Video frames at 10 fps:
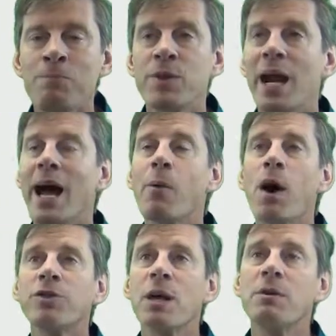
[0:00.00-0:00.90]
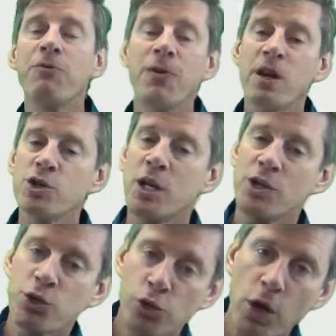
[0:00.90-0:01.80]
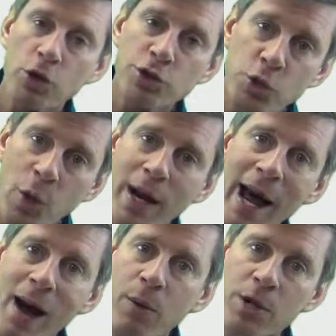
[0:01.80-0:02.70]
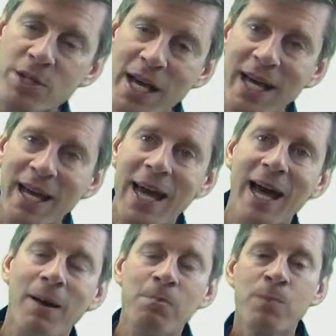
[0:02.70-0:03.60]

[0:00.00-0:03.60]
then I want them to finish it as close to 1 hour as they can get.